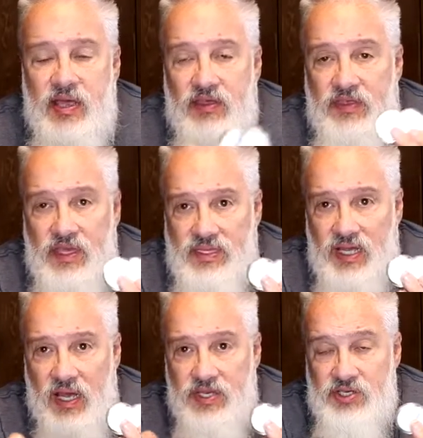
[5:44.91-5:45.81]
These
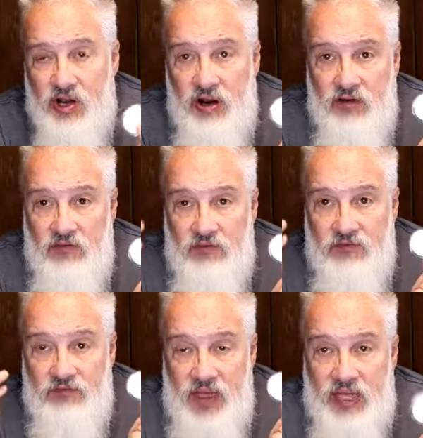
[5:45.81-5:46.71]
guys are
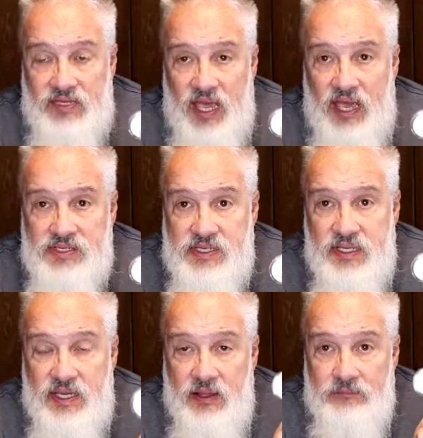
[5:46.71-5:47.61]

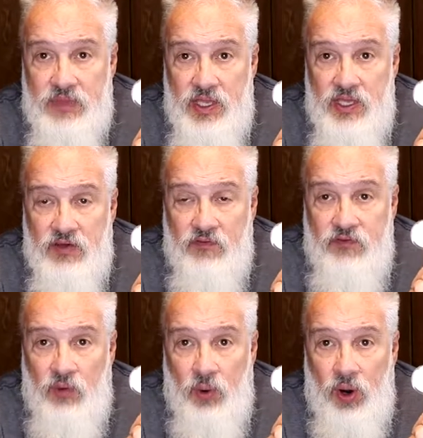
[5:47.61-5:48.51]
fantastic
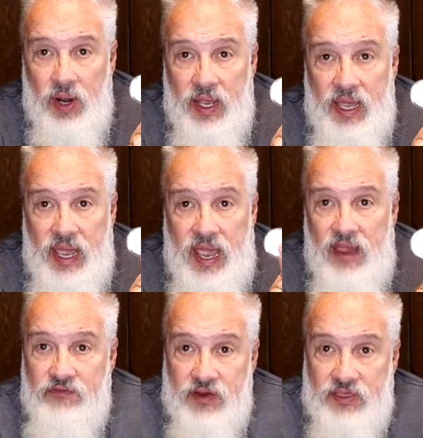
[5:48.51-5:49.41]
for
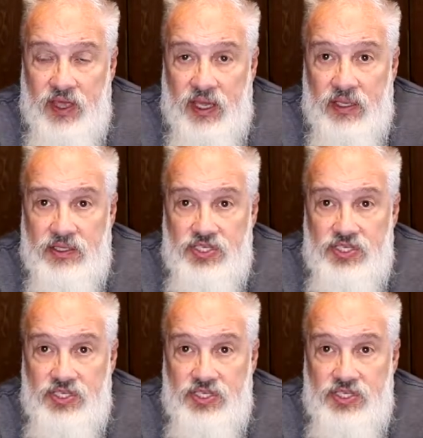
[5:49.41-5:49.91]
everything.